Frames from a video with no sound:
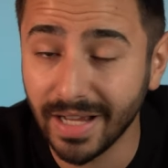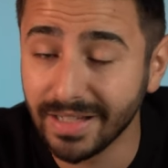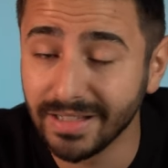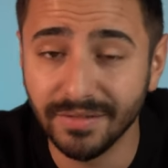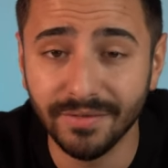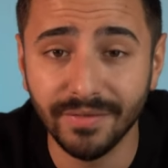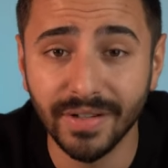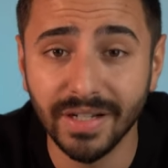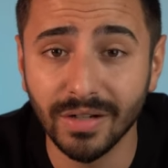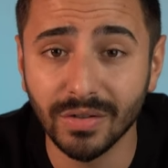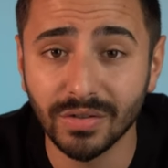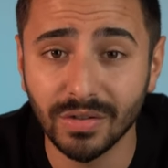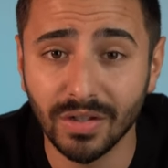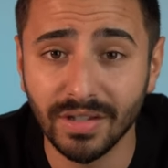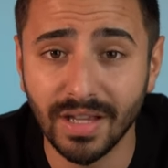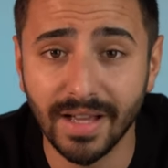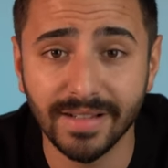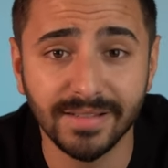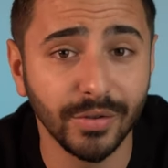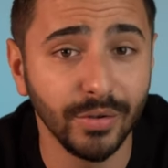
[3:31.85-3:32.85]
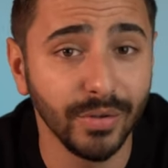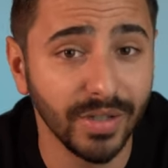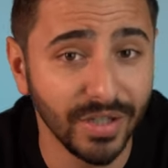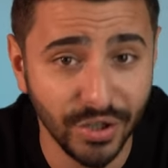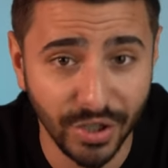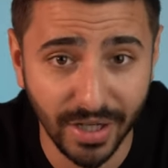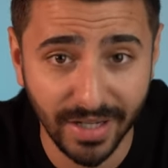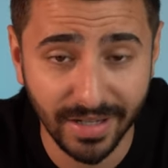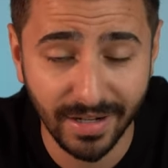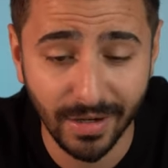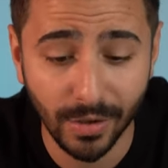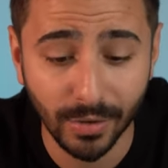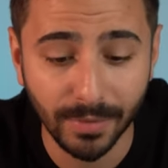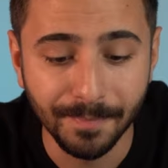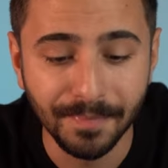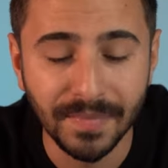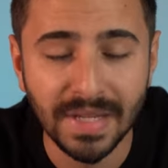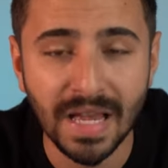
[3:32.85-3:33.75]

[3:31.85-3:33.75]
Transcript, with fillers: I did videos on that, so you can check it out.